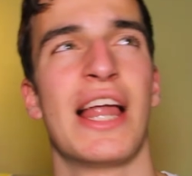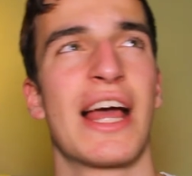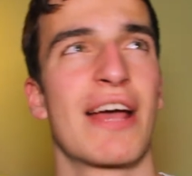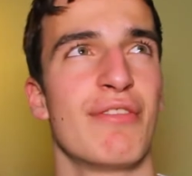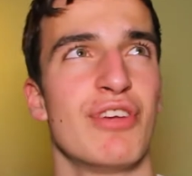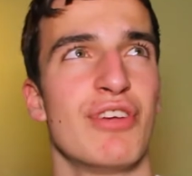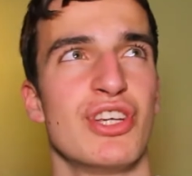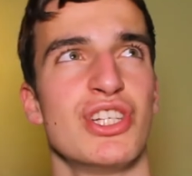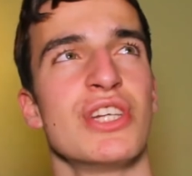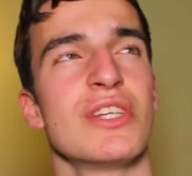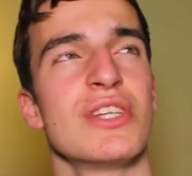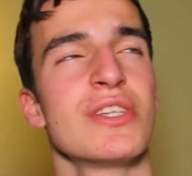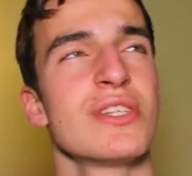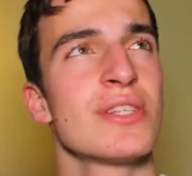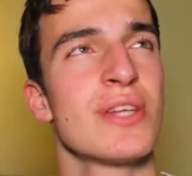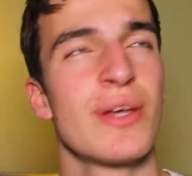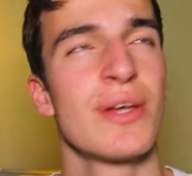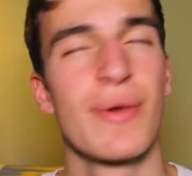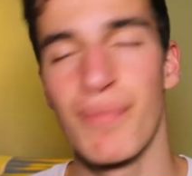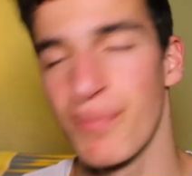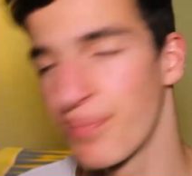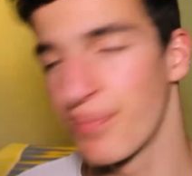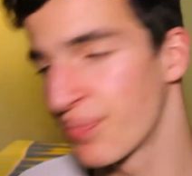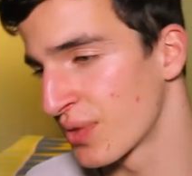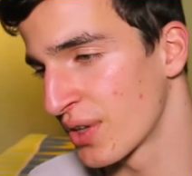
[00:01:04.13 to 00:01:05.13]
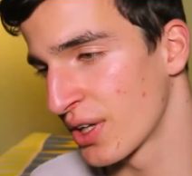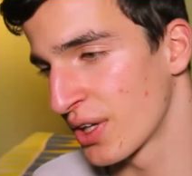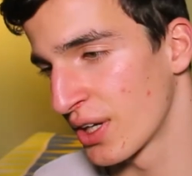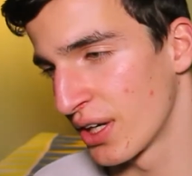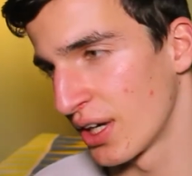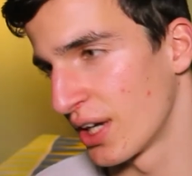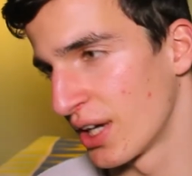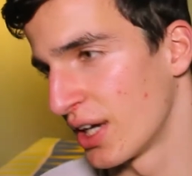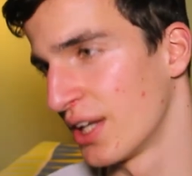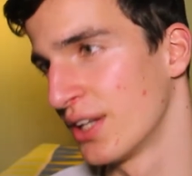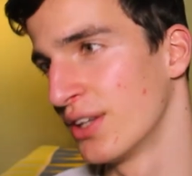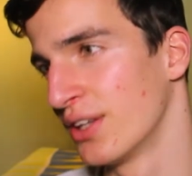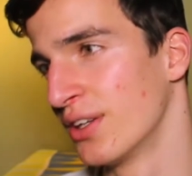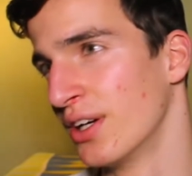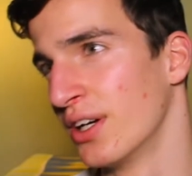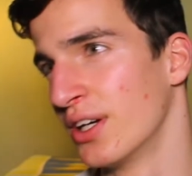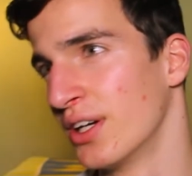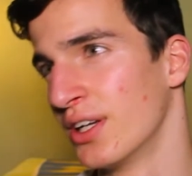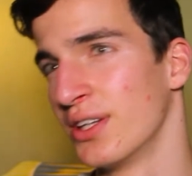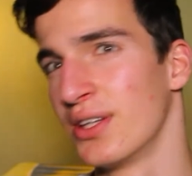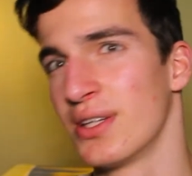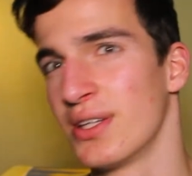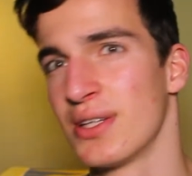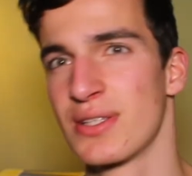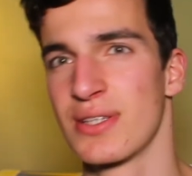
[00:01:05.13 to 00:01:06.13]
languages. And uh,
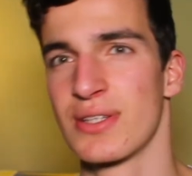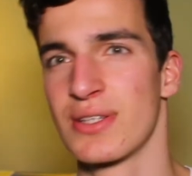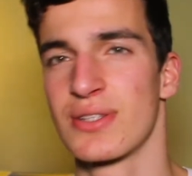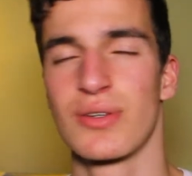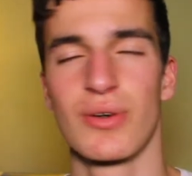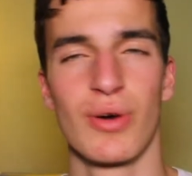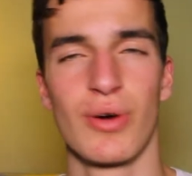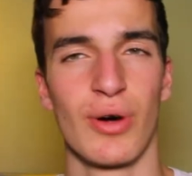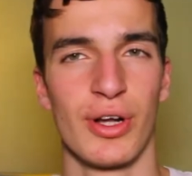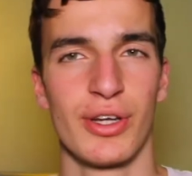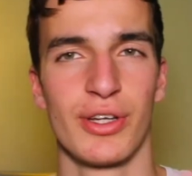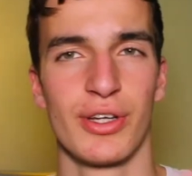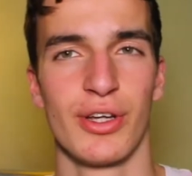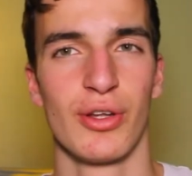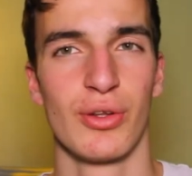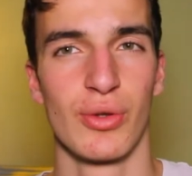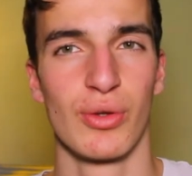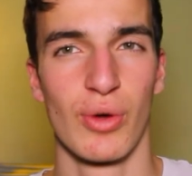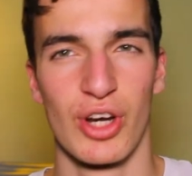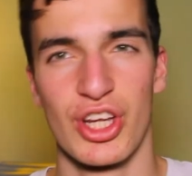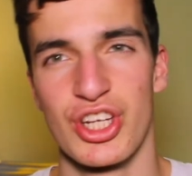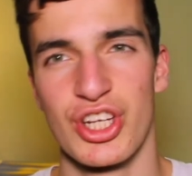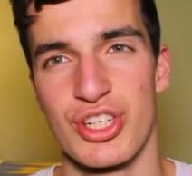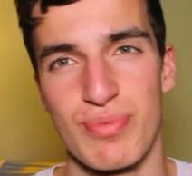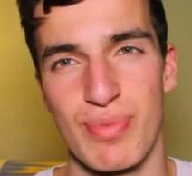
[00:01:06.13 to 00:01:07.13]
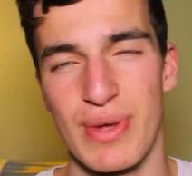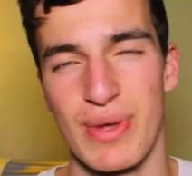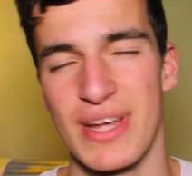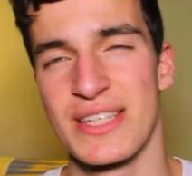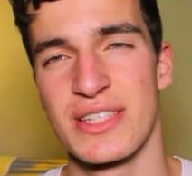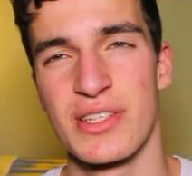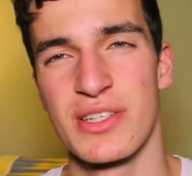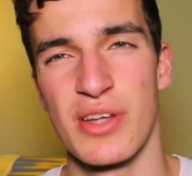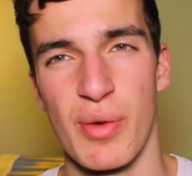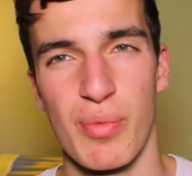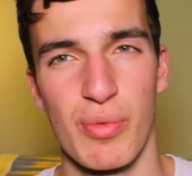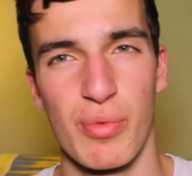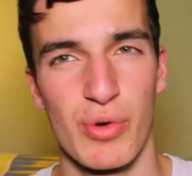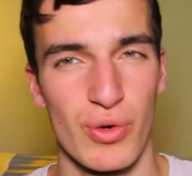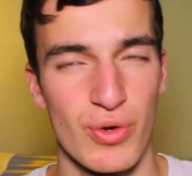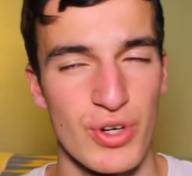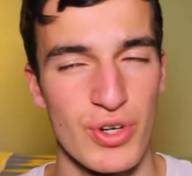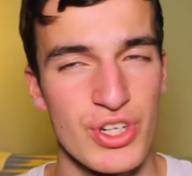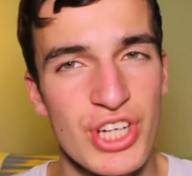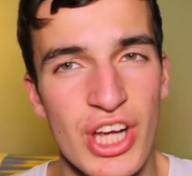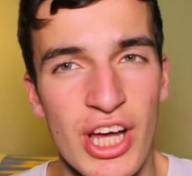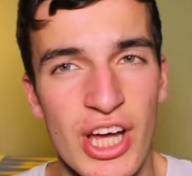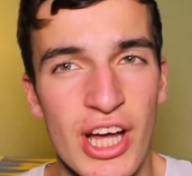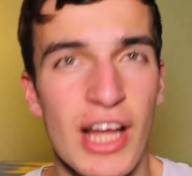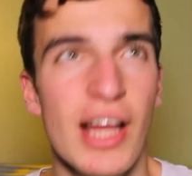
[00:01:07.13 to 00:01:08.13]
this is called a knowledge based
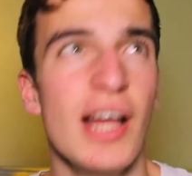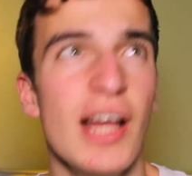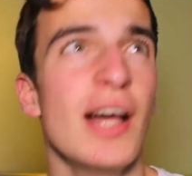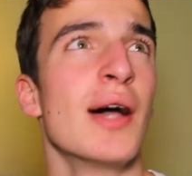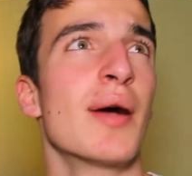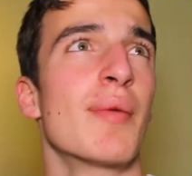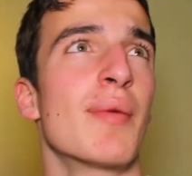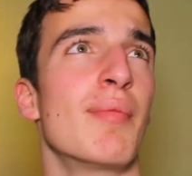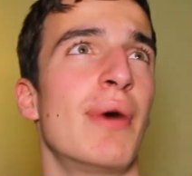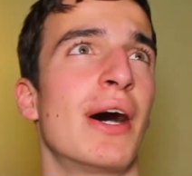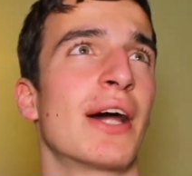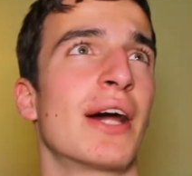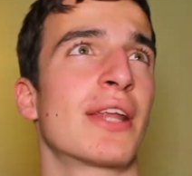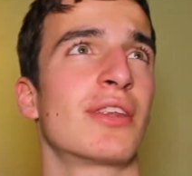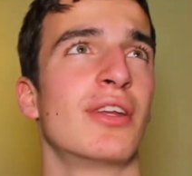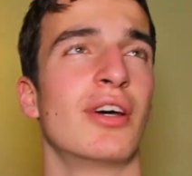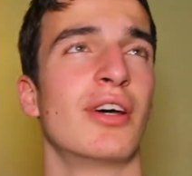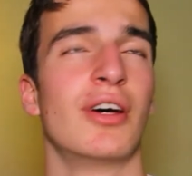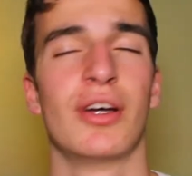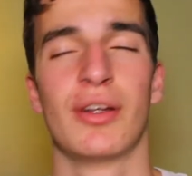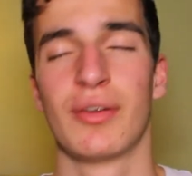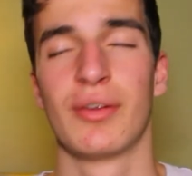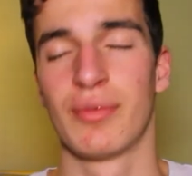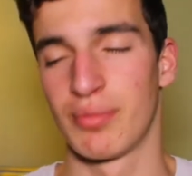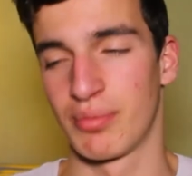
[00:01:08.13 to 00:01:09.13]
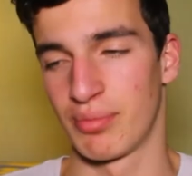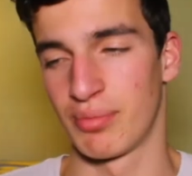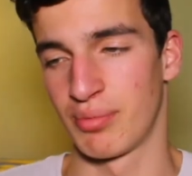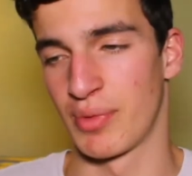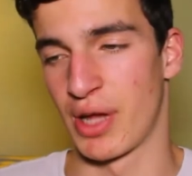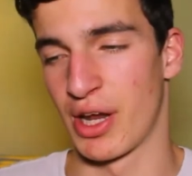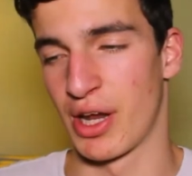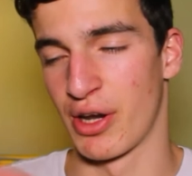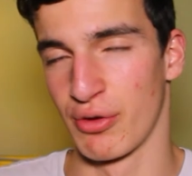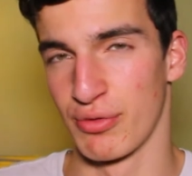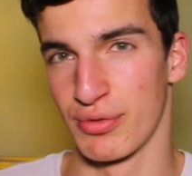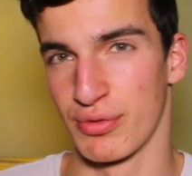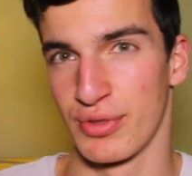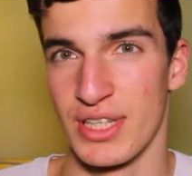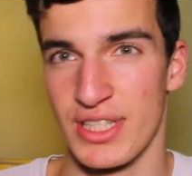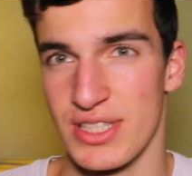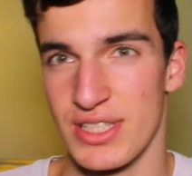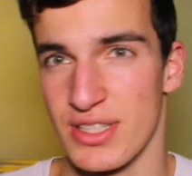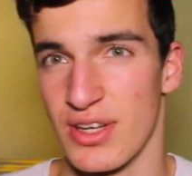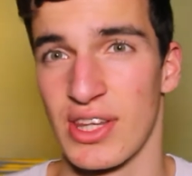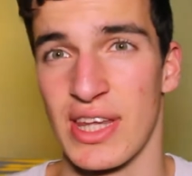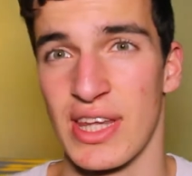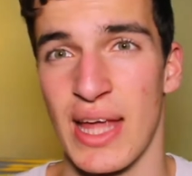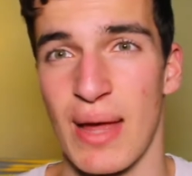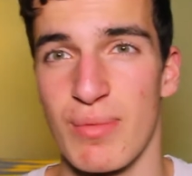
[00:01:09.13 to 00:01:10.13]
approach. But uh, none of these
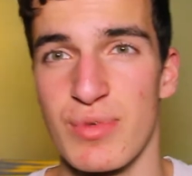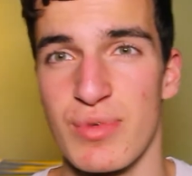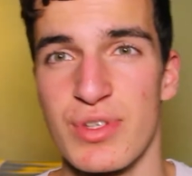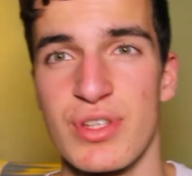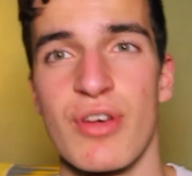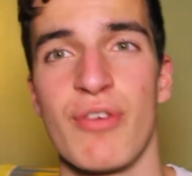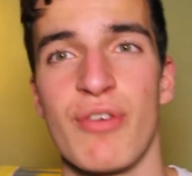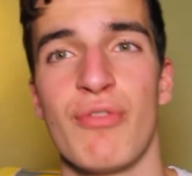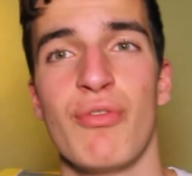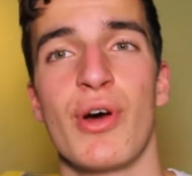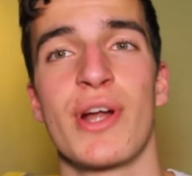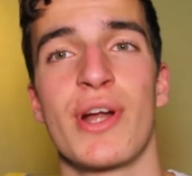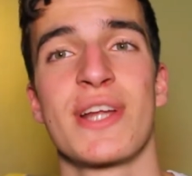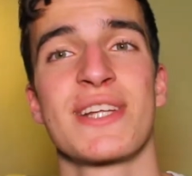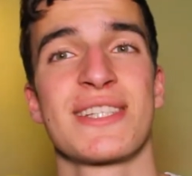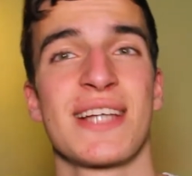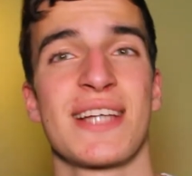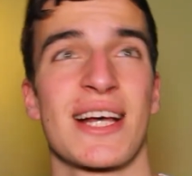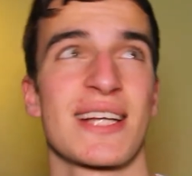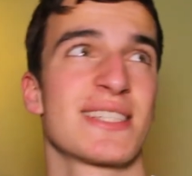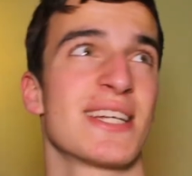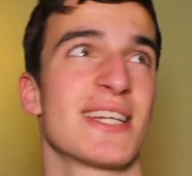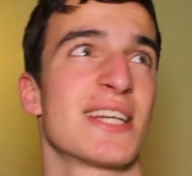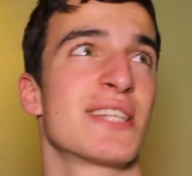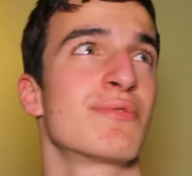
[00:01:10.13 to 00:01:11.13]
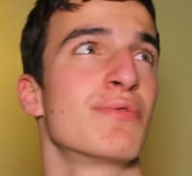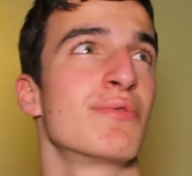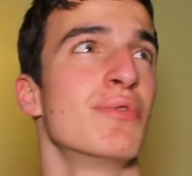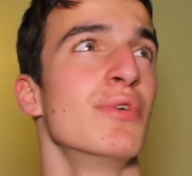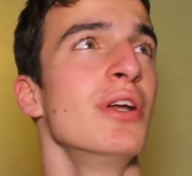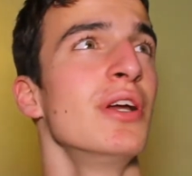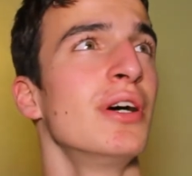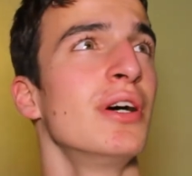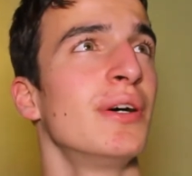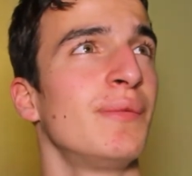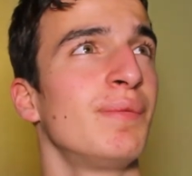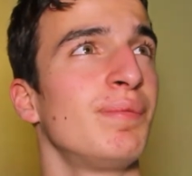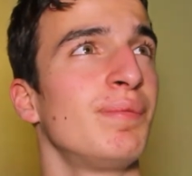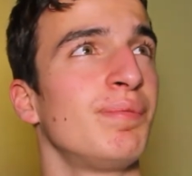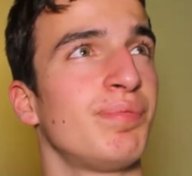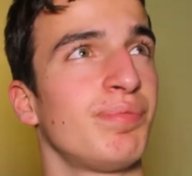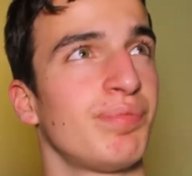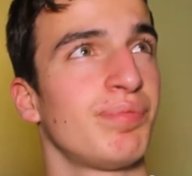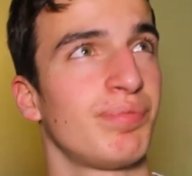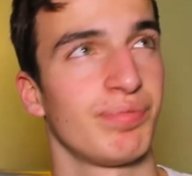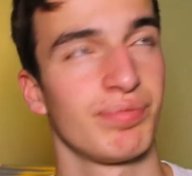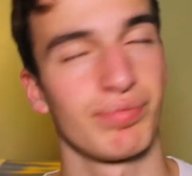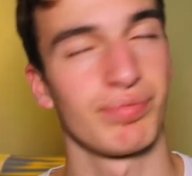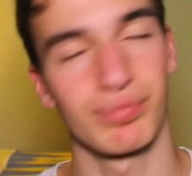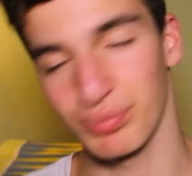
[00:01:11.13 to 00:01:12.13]
attempts were successful.
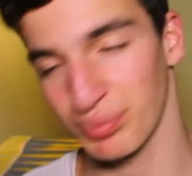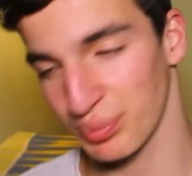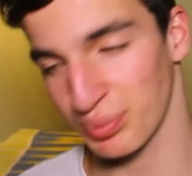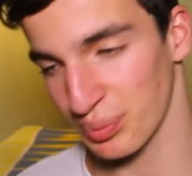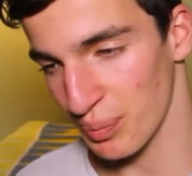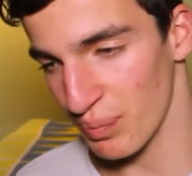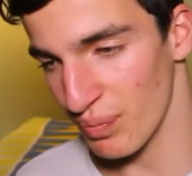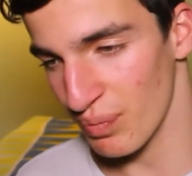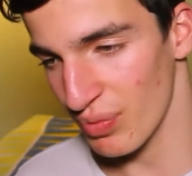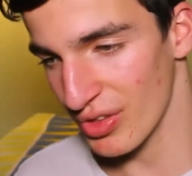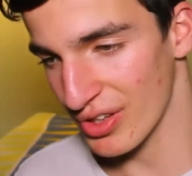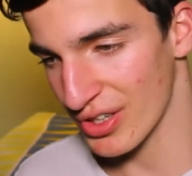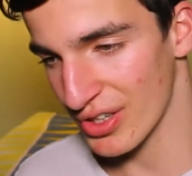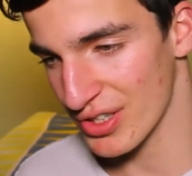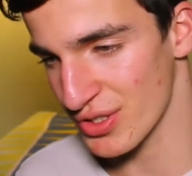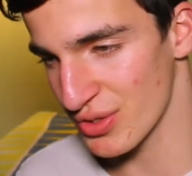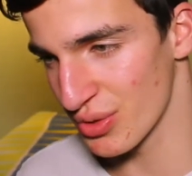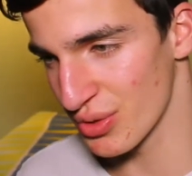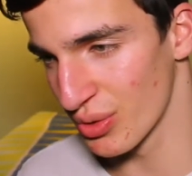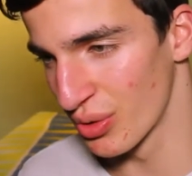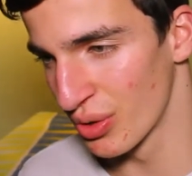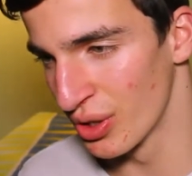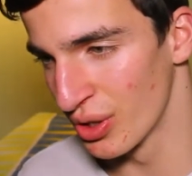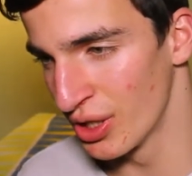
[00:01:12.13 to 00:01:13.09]
So